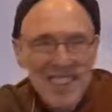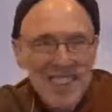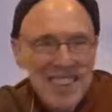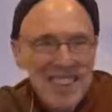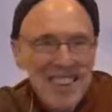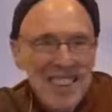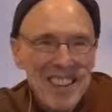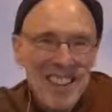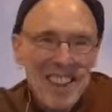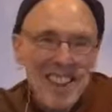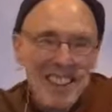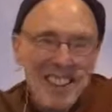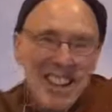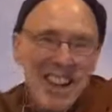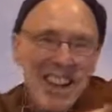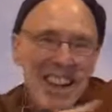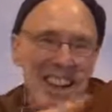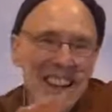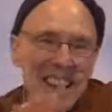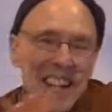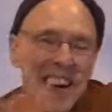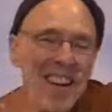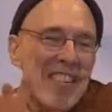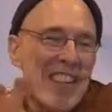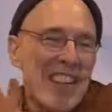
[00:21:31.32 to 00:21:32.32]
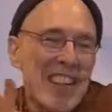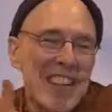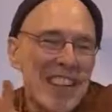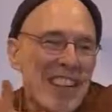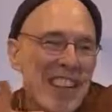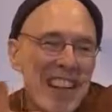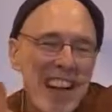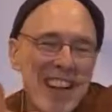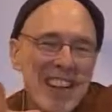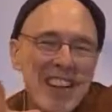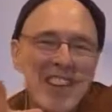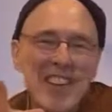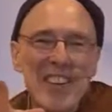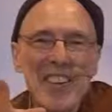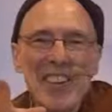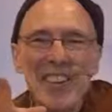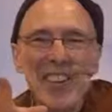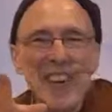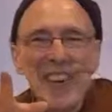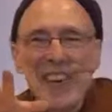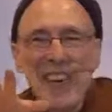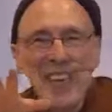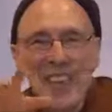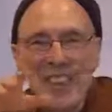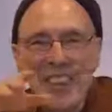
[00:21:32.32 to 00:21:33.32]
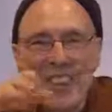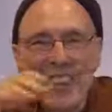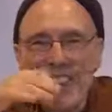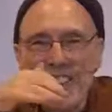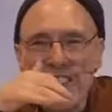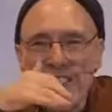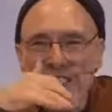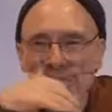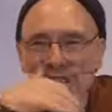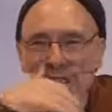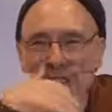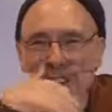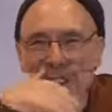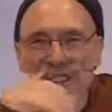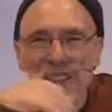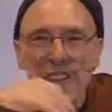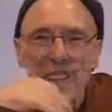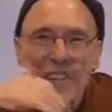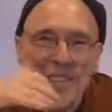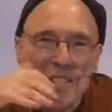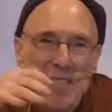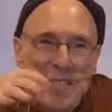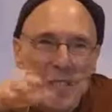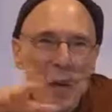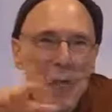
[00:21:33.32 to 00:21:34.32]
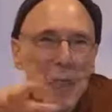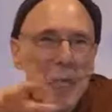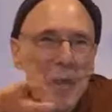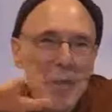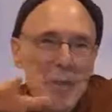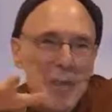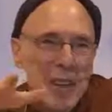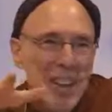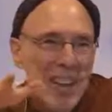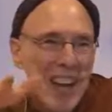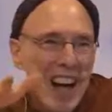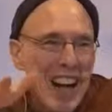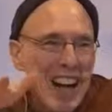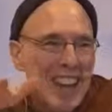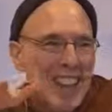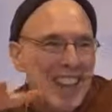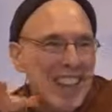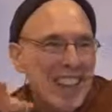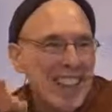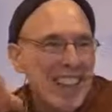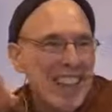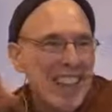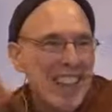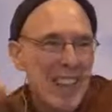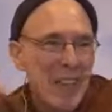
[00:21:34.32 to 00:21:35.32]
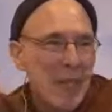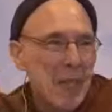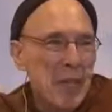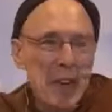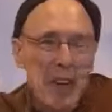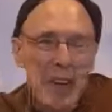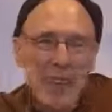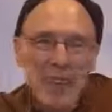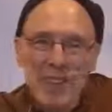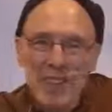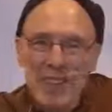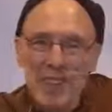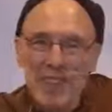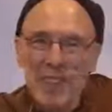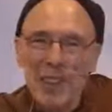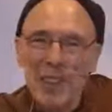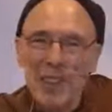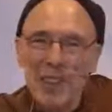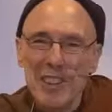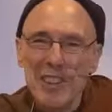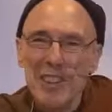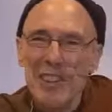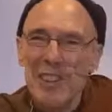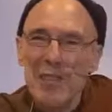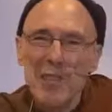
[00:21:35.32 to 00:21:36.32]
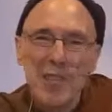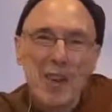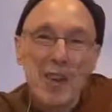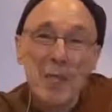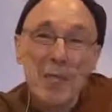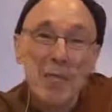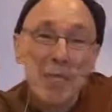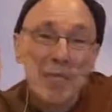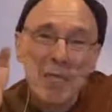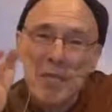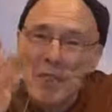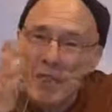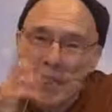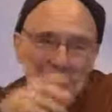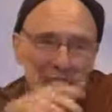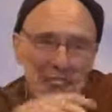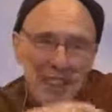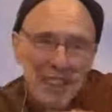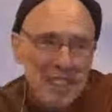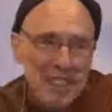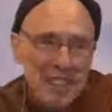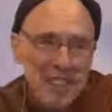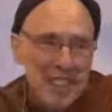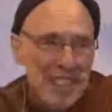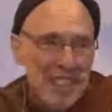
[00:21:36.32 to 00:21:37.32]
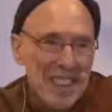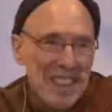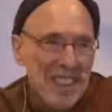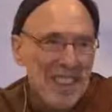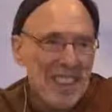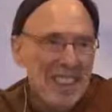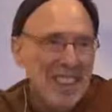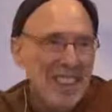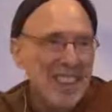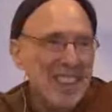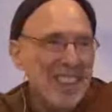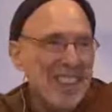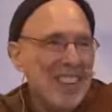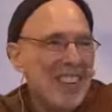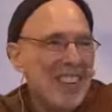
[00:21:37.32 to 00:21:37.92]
And it's an area that I don't know, Roman mythology and where its sources from. I don't know.